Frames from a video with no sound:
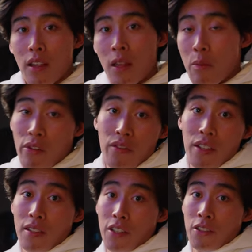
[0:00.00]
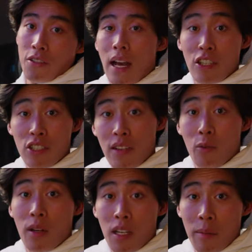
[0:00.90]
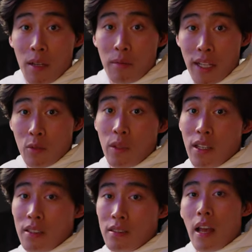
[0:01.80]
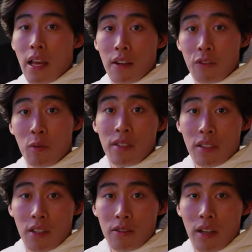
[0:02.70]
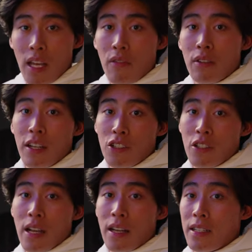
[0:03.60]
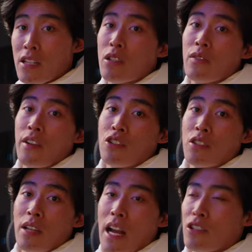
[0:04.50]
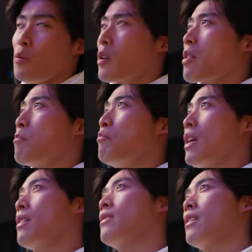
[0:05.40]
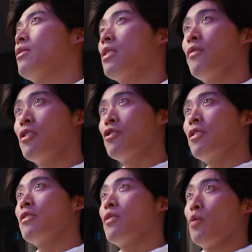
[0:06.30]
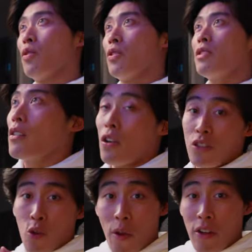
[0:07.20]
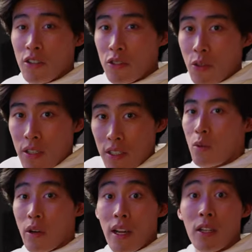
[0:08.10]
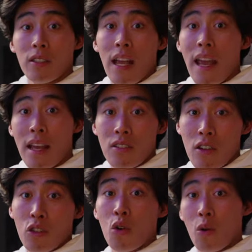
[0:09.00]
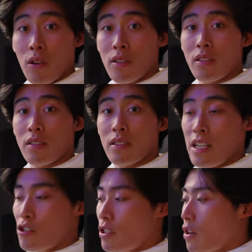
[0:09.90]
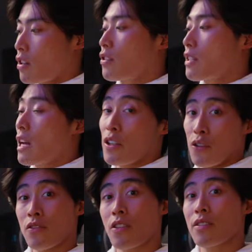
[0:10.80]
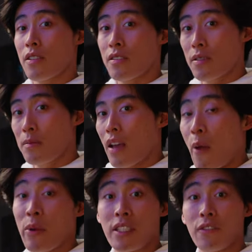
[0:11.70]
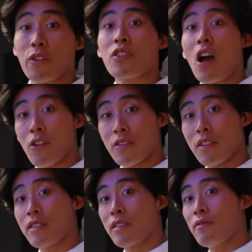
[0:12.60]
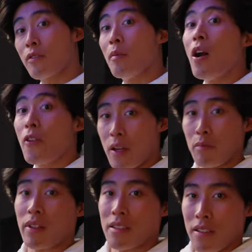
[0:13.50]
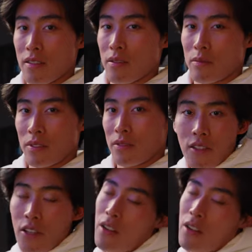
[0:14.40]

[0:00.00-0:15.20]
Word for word: in the previous years. Actually, I have one coming up next weekend. And a few months ago, I gave a lecture at a dental convention, actually one of the biggest dental conventions in the world called Greater New York, where I held a hands-on course teaching doctors how to use our system and what differs our system from other implant systems. So have